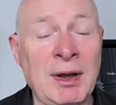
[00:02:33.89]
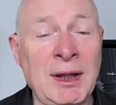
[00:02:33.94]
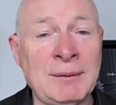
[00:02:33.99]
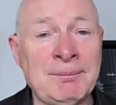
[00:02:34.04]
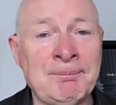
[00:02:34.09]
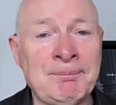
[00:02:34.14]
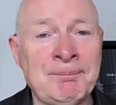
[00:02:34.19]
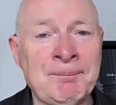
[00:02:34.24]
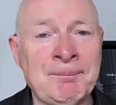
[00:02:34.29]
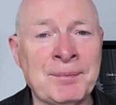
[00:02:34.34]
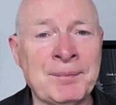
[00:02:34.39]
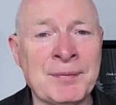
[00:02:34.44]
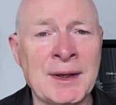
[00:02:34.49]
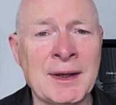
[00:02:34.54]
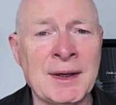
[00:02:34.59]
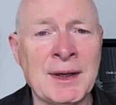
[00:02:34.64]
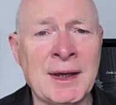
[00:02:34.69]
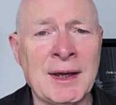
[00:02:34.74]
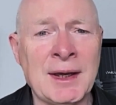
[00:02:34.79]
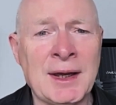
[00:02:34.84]
well.
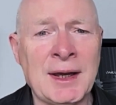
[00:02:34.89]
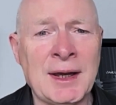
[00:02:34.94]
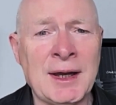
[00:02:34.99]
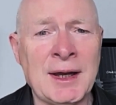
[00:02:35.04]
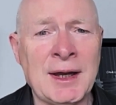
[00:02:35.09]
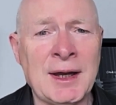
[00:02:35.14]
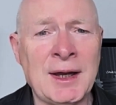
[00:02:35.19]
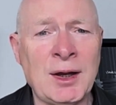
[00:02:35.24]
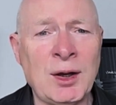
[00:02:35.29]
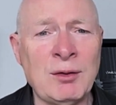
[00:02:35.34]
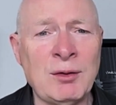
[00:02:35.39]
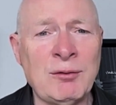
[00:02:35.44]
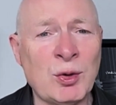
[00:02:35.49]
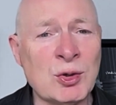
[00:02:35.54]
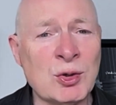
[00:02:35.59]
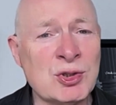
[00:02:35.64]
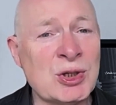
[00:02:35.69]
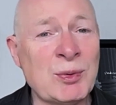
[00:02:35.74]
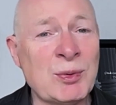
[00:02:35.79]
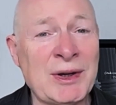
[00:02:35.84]

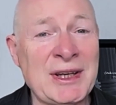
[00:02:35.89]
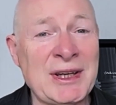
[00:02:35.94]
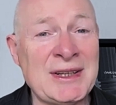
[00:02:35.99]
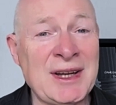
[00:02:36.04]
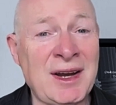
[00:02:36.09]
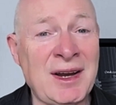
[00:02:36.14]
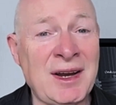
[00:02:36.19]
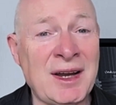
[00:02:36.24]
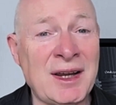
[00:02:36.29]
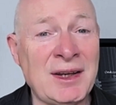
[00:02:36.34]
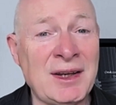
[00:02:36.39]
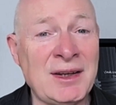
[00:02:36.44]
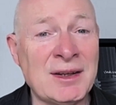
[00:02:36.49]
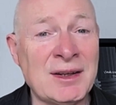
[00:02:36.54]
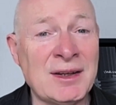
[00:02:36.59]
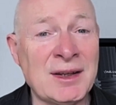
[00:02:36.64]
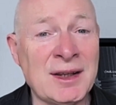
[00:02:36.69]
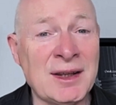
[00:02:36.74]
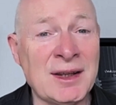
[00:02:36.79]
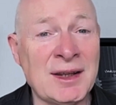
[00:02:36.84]
Unfortunately, when he died,
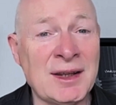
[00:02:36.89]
